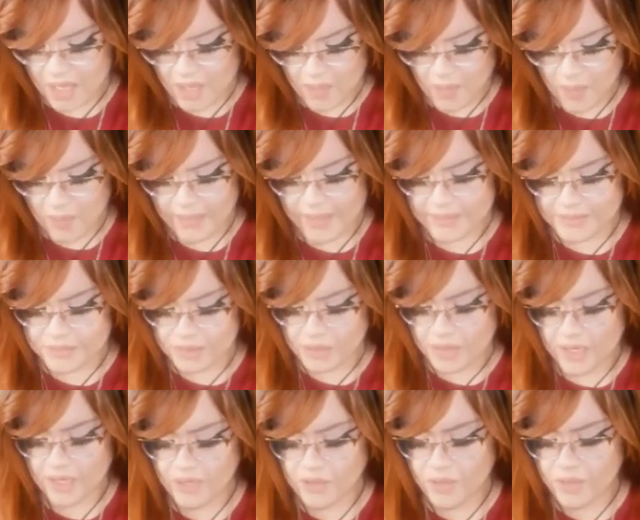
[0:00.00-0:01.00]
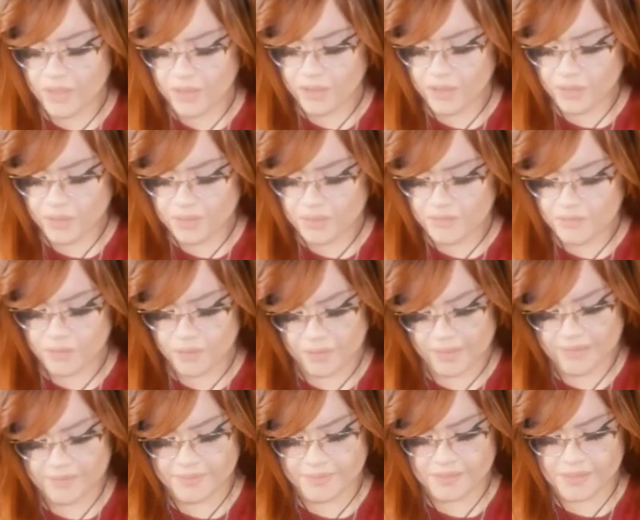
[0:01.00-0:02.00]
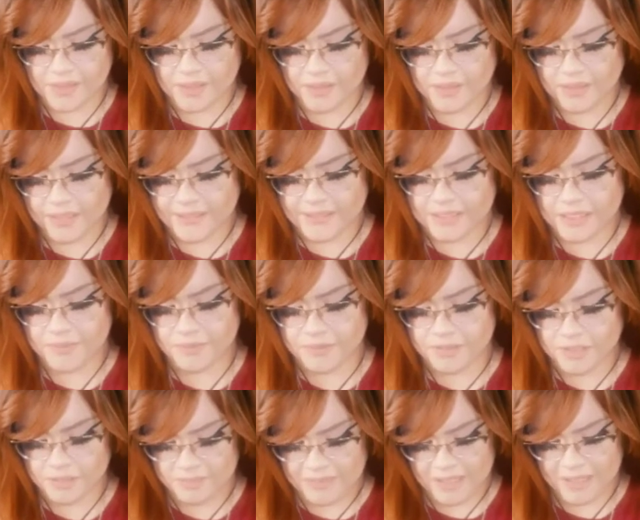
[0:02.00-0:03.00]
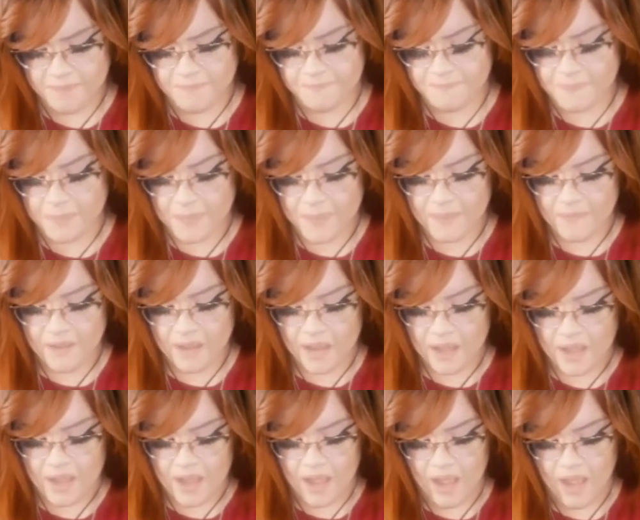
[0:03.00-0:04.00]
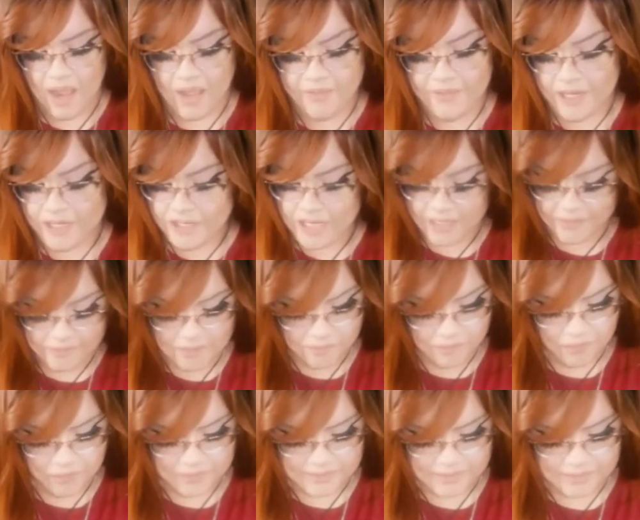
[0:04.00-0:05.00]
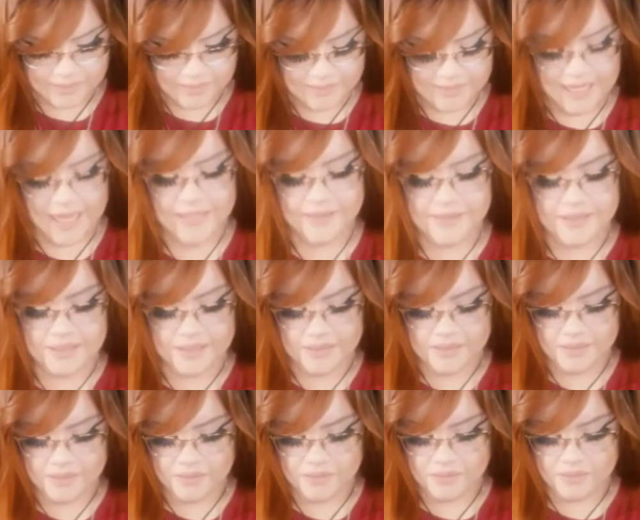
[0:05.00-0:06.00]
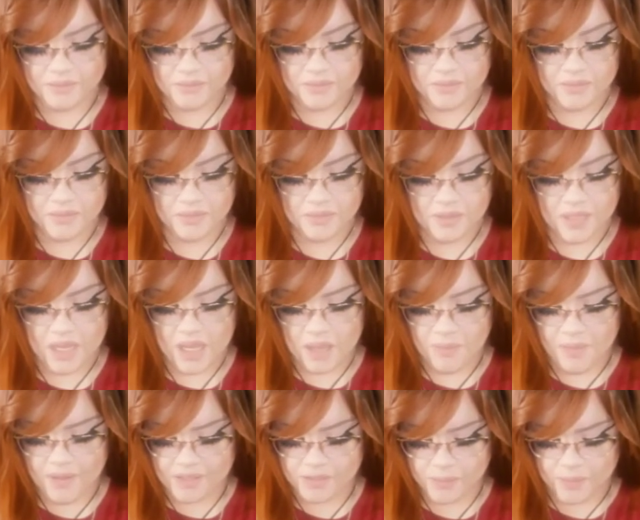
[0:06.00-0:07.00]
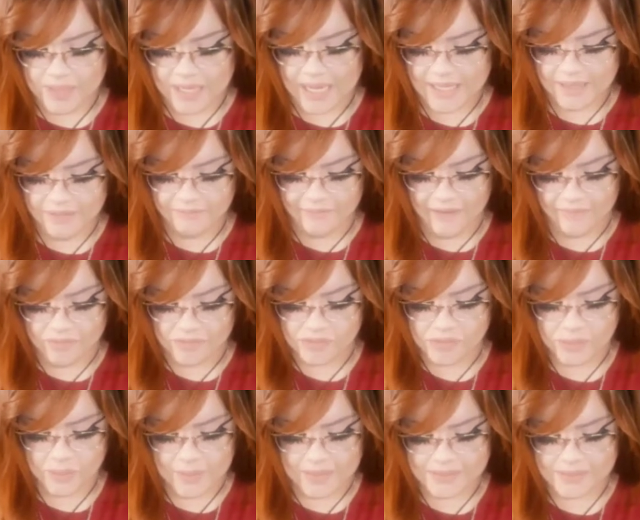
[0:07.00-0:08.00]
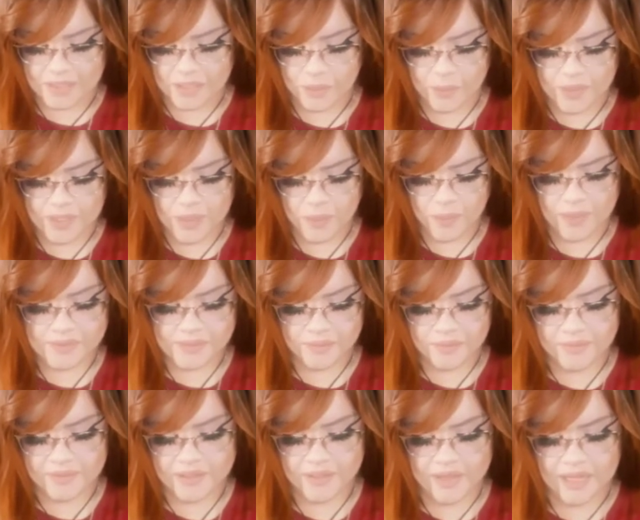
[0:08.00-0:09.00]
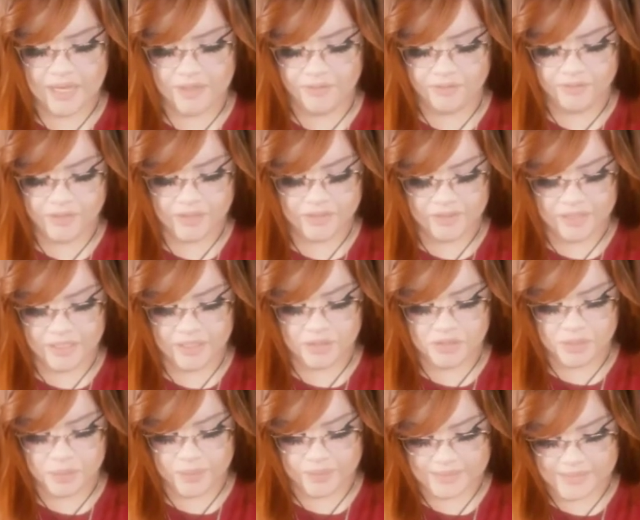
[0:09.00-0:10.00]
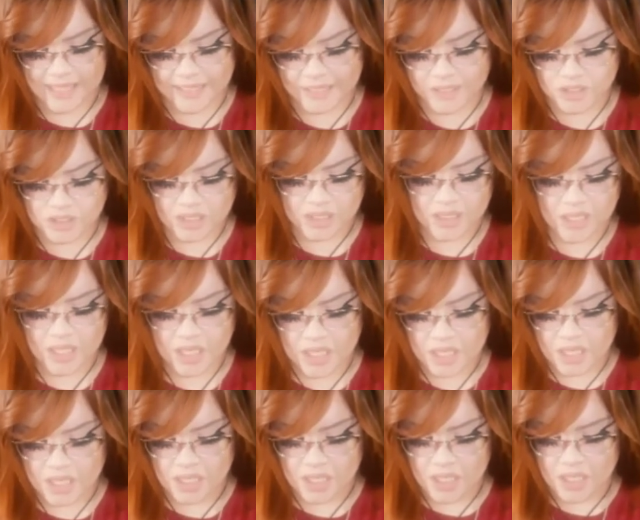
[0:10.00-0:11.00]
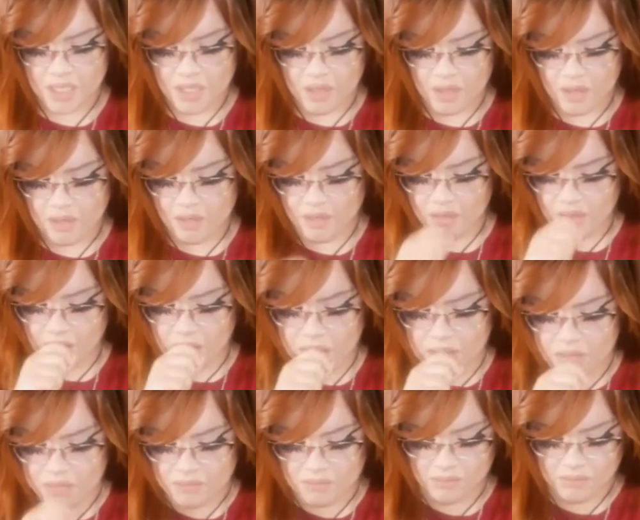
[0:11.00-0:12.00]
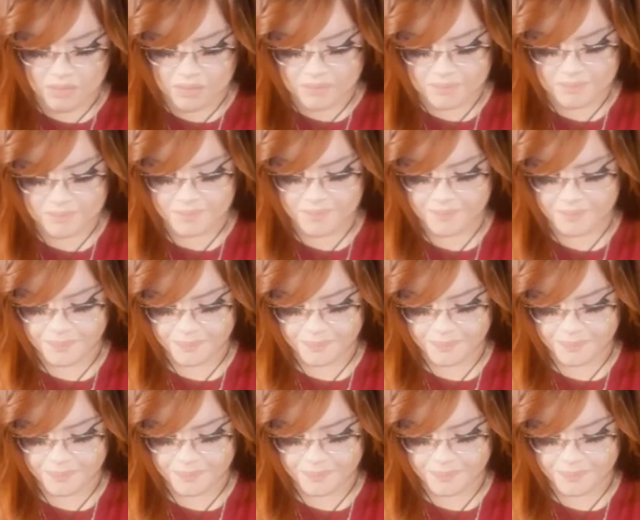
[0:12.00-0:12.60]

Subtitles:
Okay, so they're going through divorce, it seems to be. They're not divorced just yet, because we got the Five of Swords, the Queen of Wands, and we're in the Hierophant right here, Taurus energy. They're